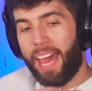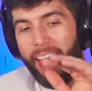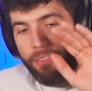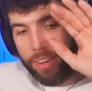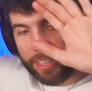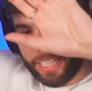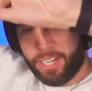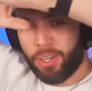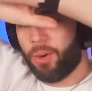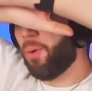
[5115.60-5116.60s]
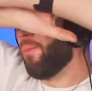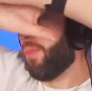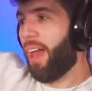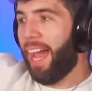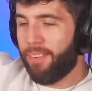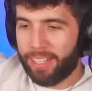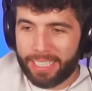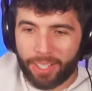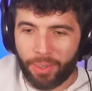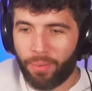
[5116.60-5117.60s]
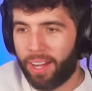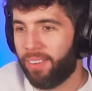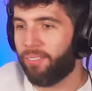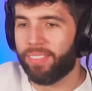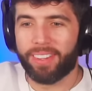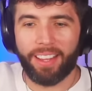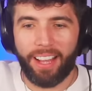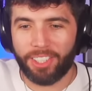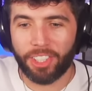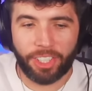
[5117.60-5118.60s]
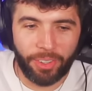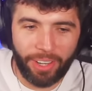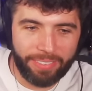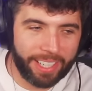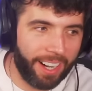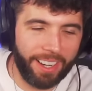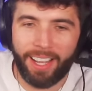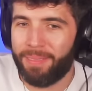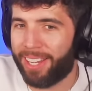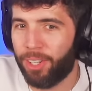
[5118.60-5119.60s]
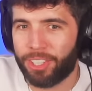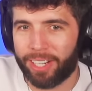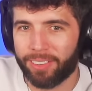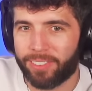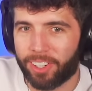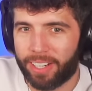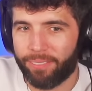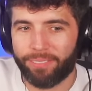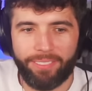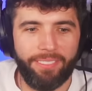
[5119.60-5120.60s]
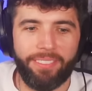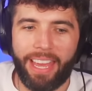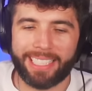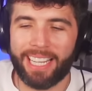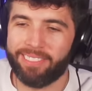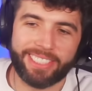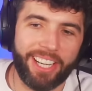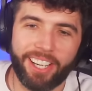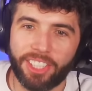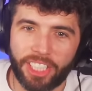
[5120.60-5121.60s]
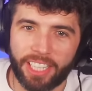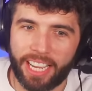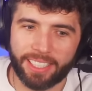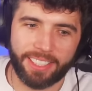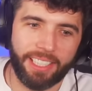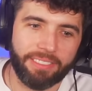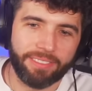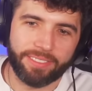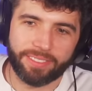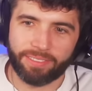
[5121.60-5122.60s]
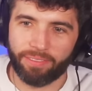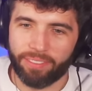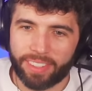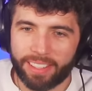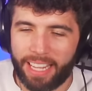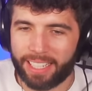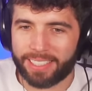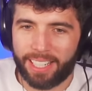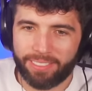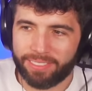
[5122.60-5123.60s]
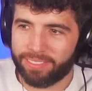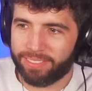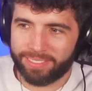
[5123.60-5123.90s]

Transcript: Every single one I should do. Every color, I make a new channel for it. Next up, Zerkaa GeoGuessr. Next up,